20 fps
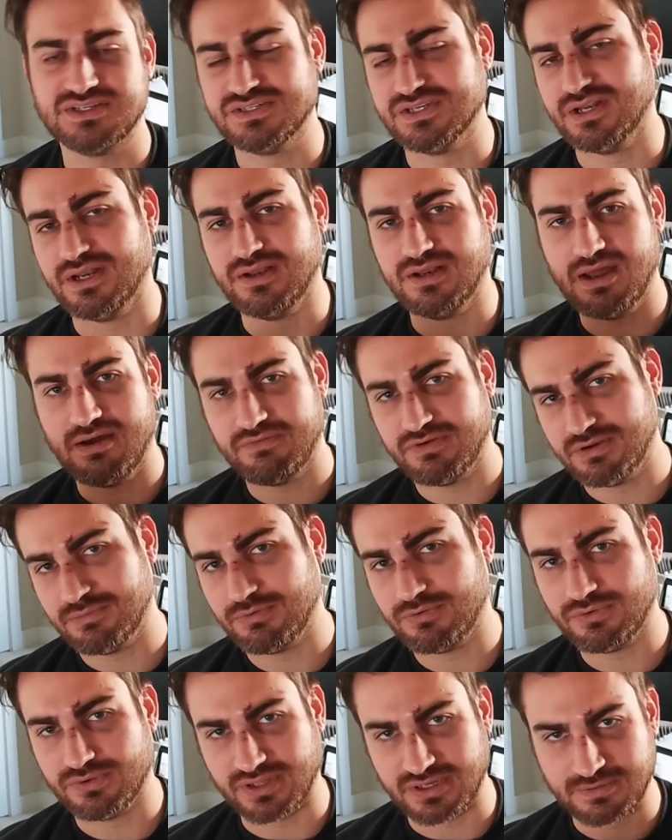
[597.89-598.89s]
Is it
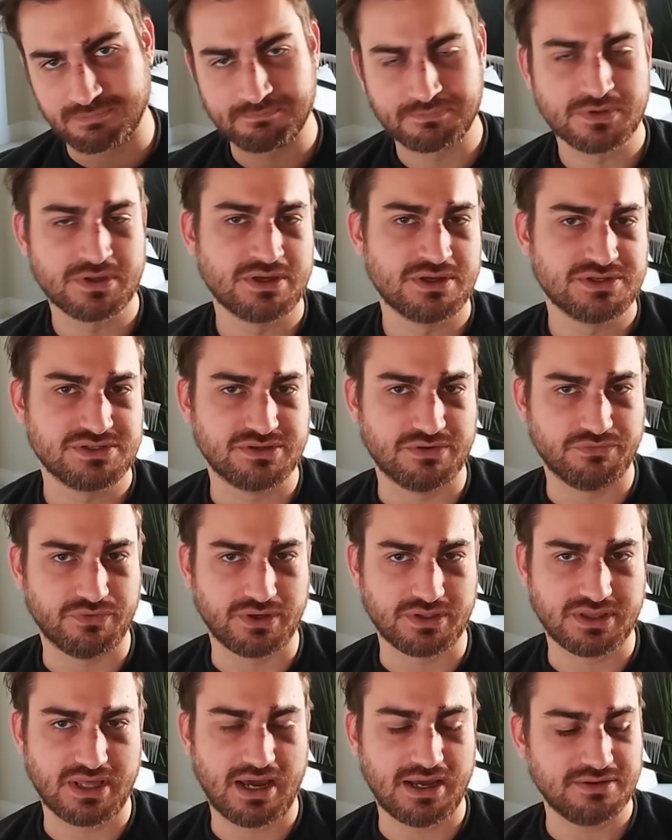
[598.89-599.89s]
inevitable? Like stuff
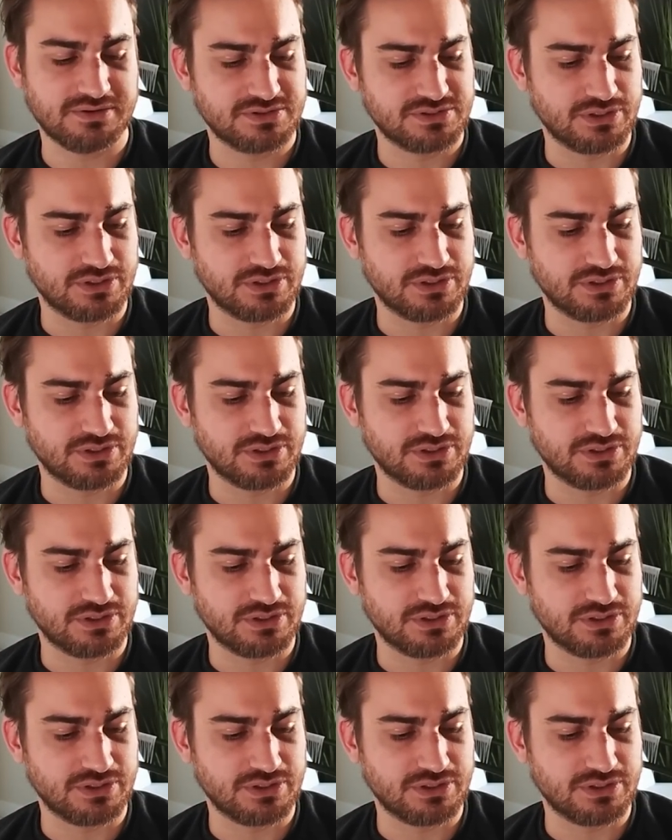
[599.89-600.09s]
like that.